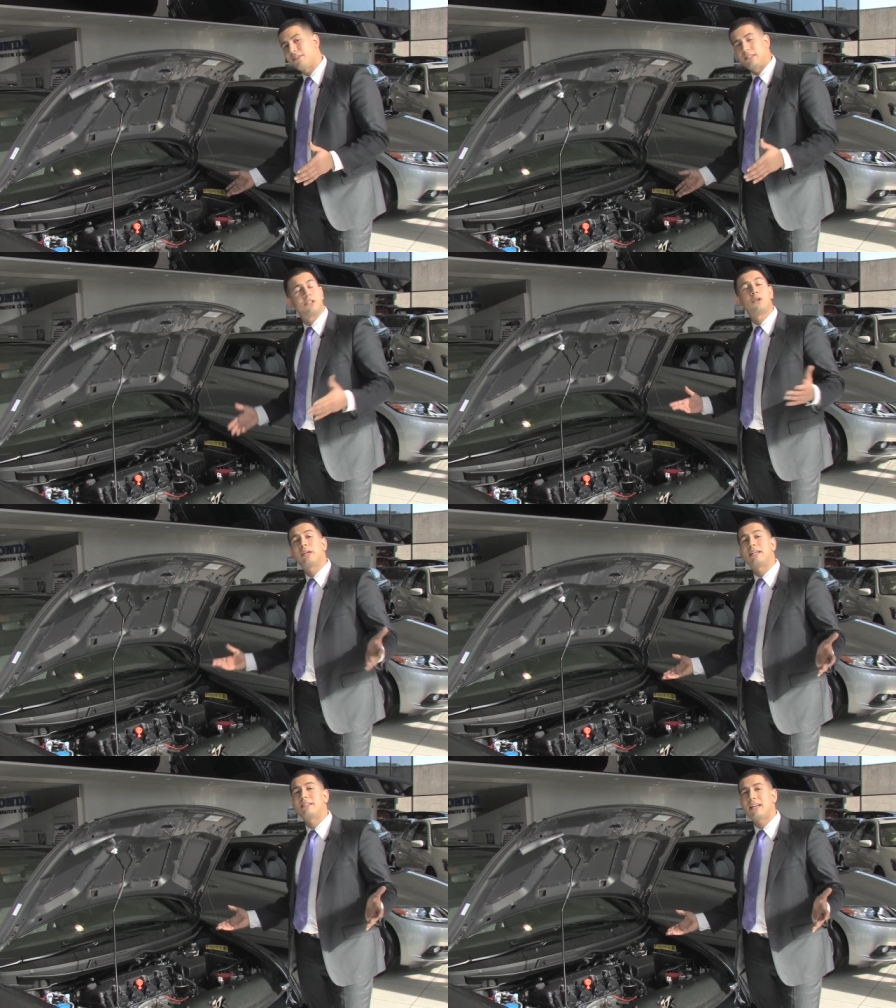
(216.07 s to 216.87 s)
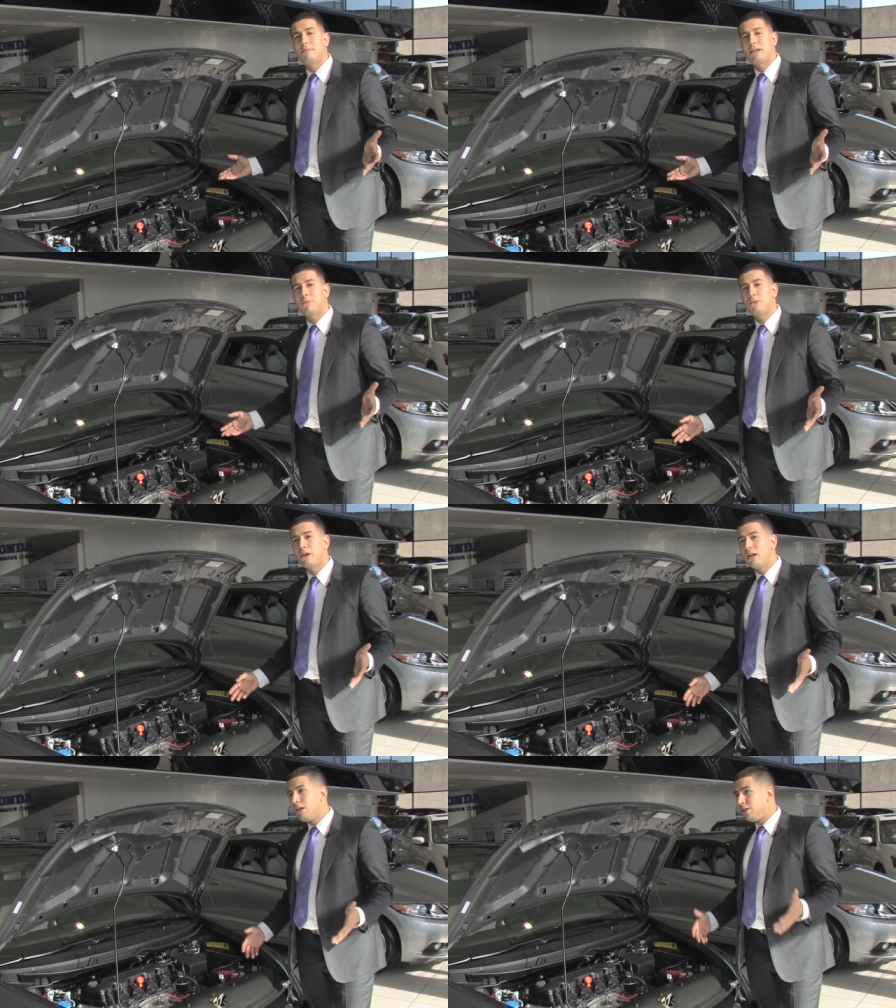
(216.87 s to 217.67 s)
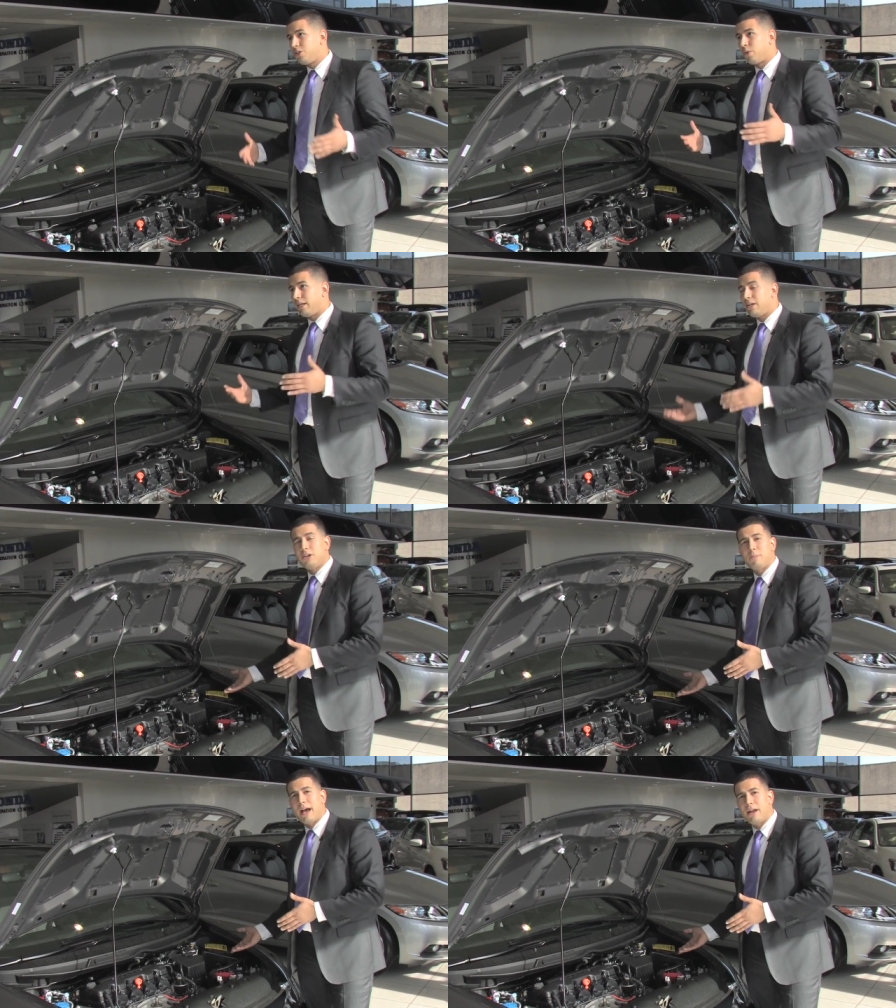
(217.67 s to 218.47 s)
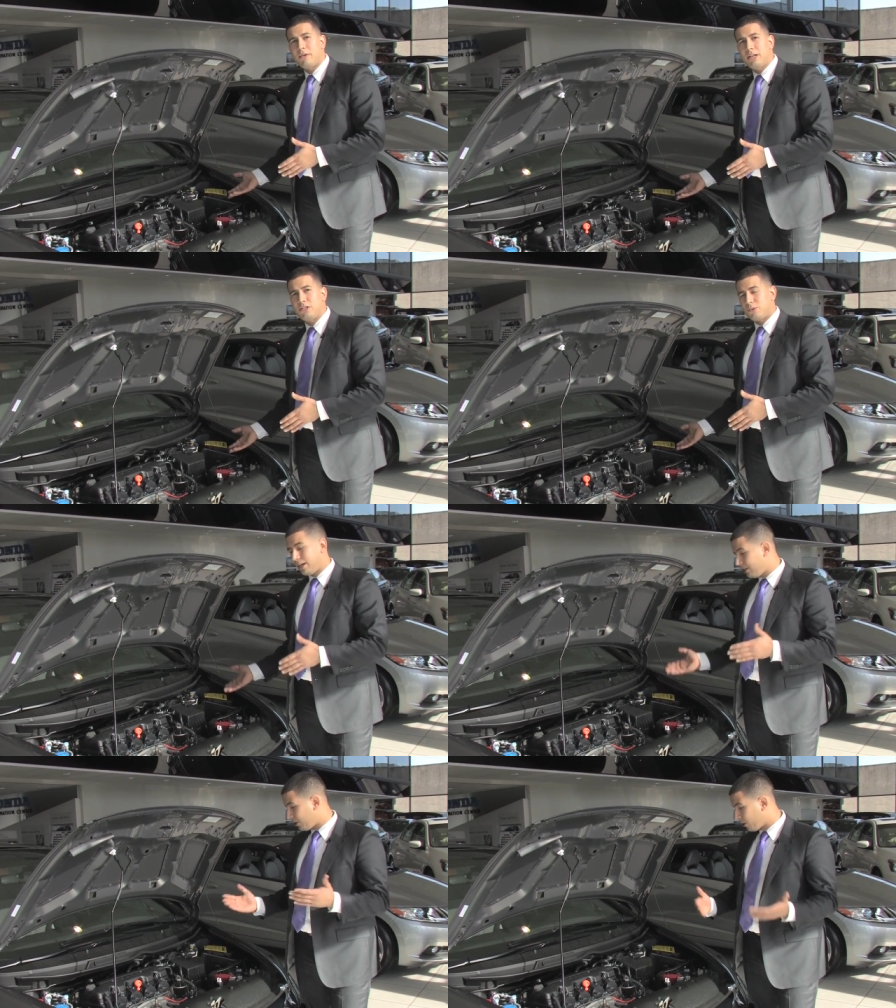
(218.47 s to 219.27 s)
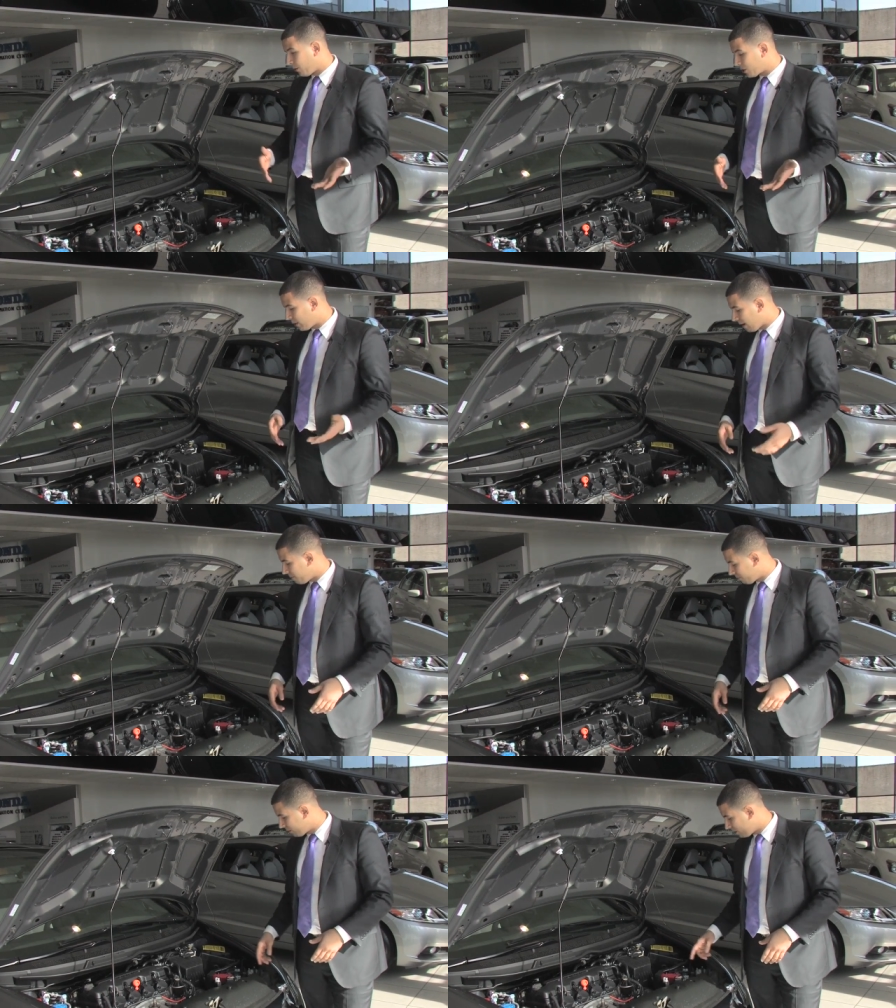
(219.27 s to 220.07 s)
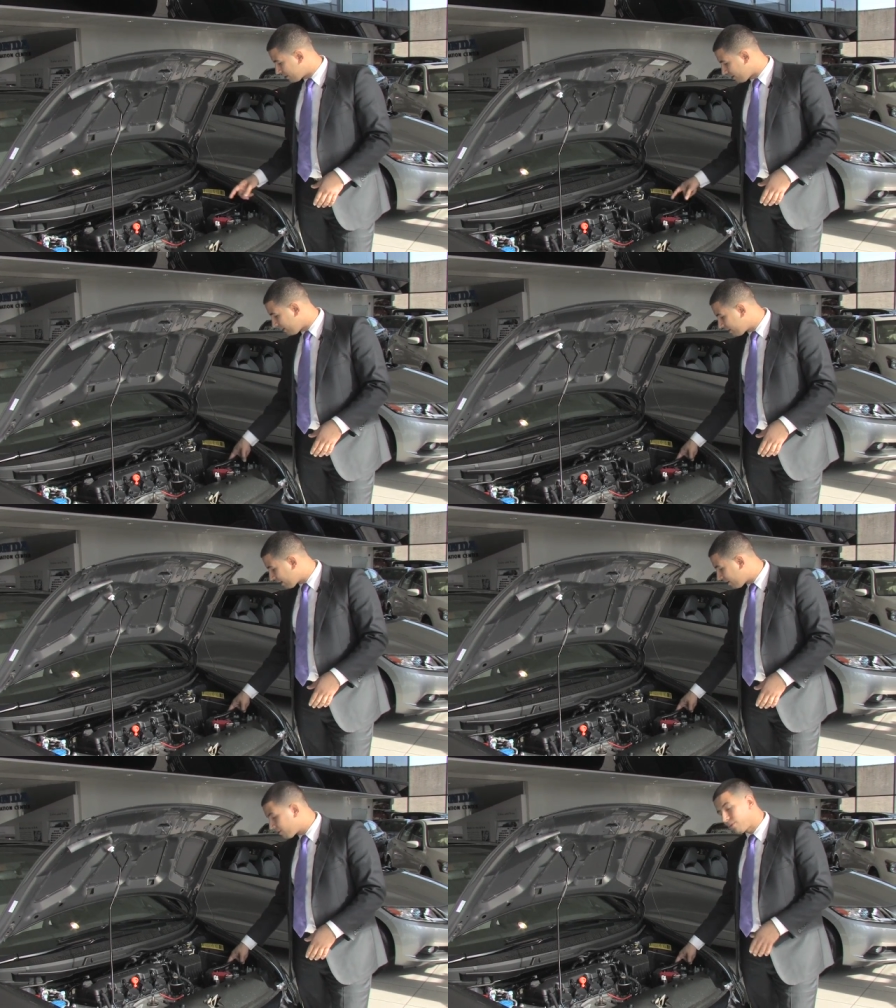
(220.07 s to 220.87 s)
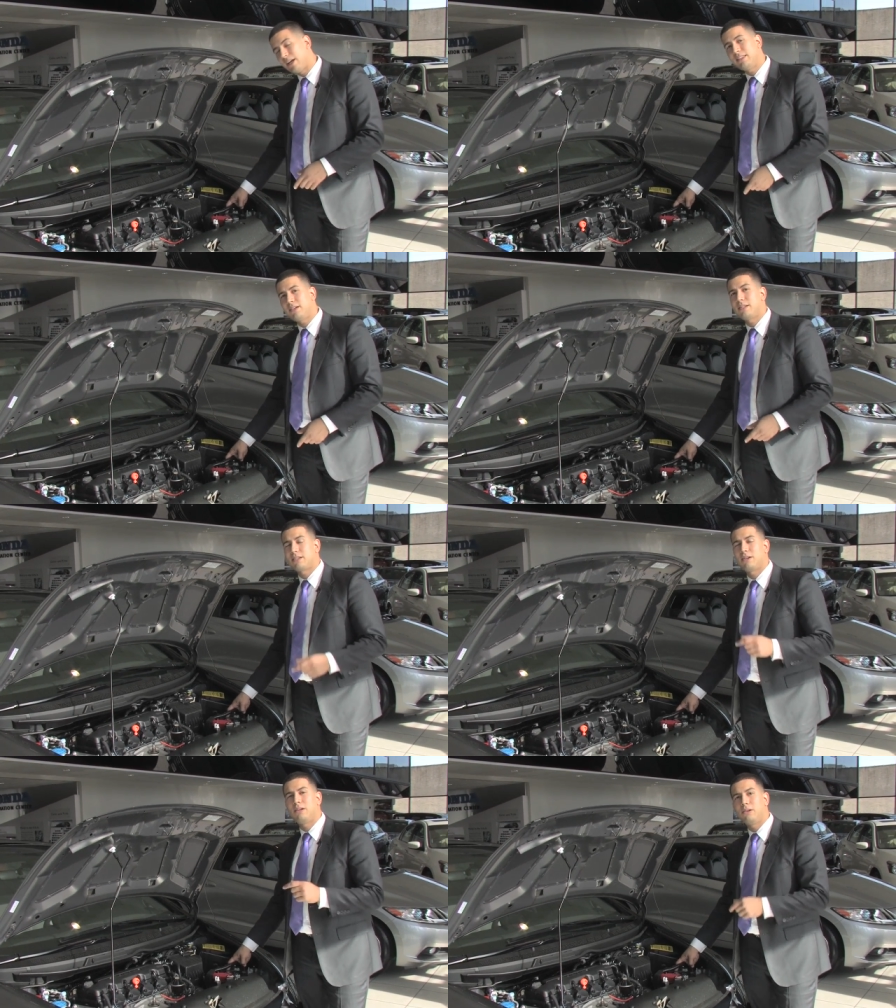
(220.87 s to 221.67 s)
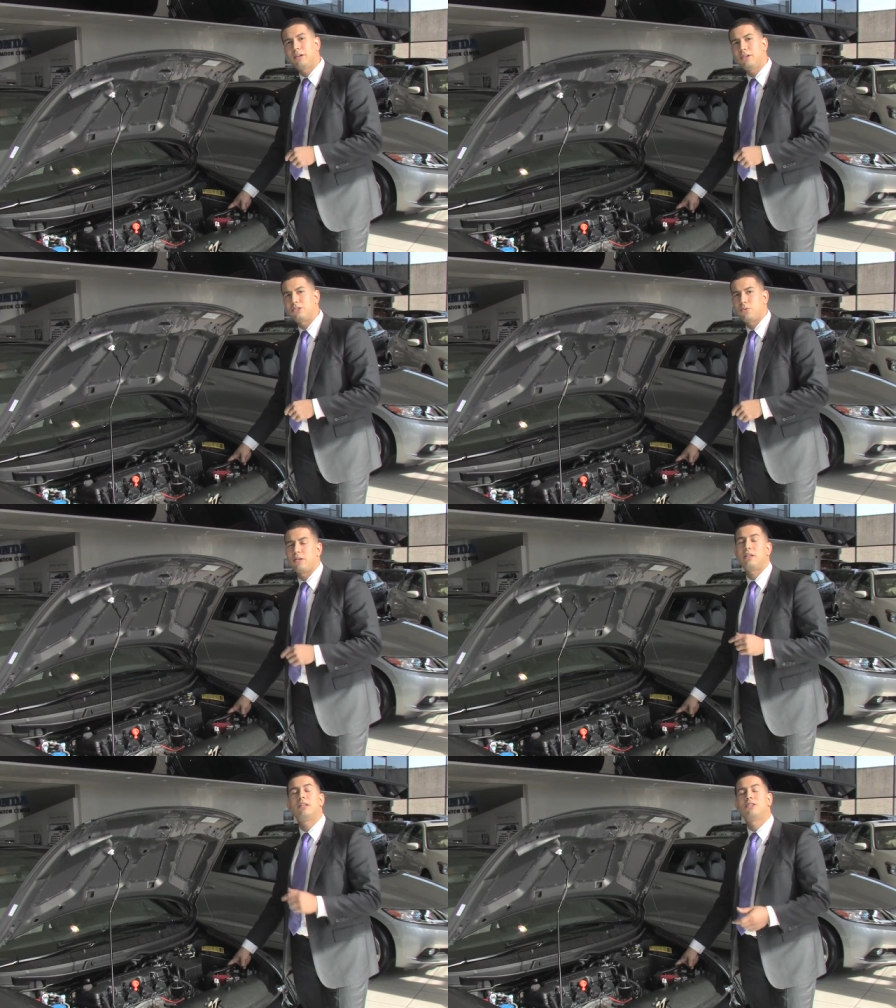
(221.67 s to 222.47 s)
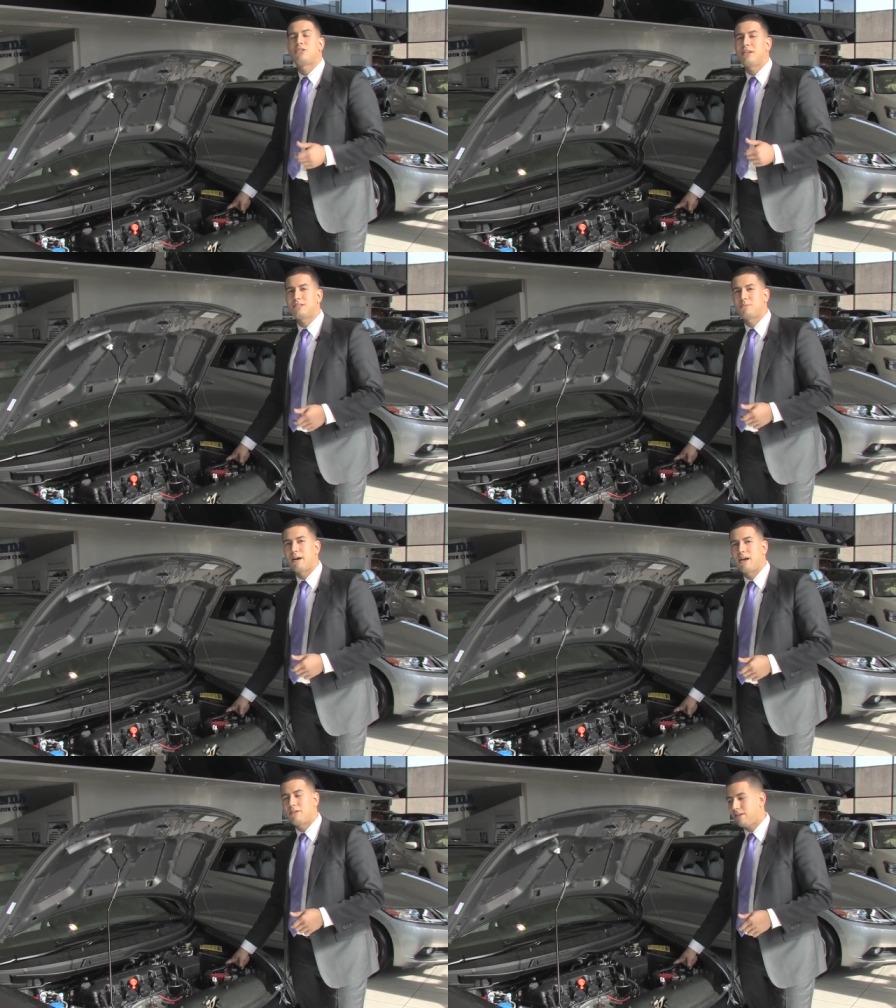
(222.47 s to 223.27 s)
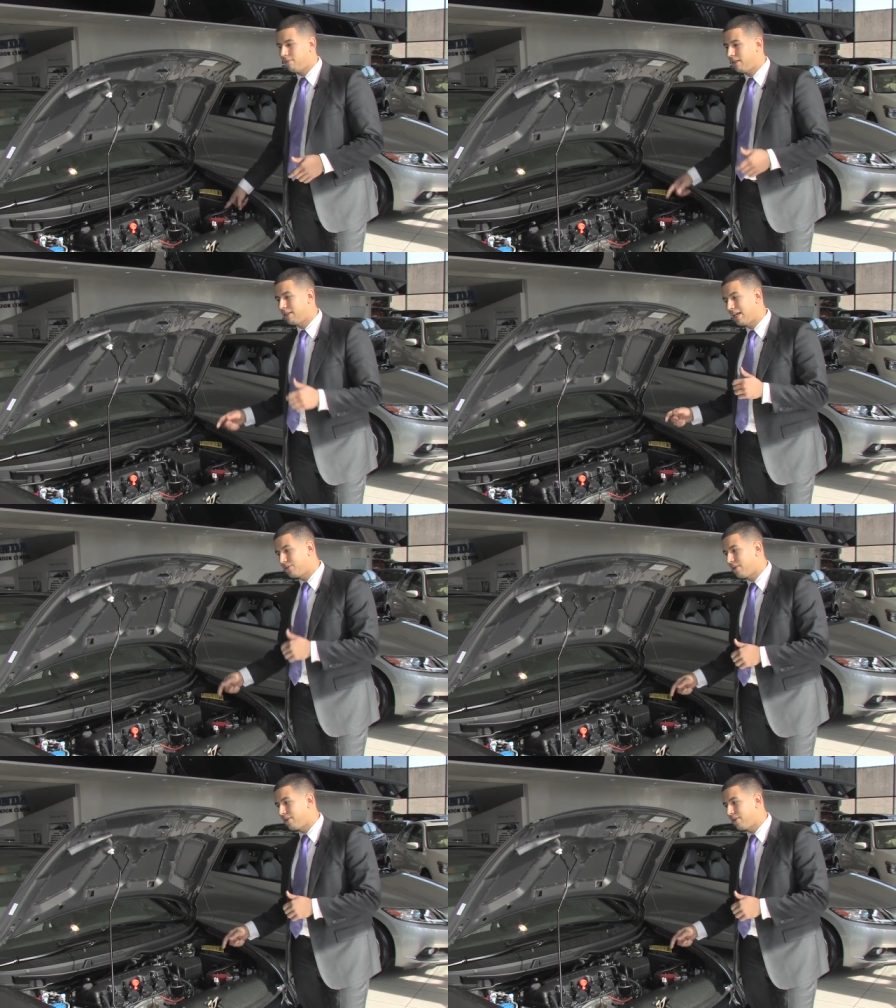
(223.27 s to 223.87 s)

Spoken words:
There's no guessing game anymore. Do I need a new battery? Do I need to throw this one out? There's an indicator right there that's going to alert you to when you need to change this battery, and that's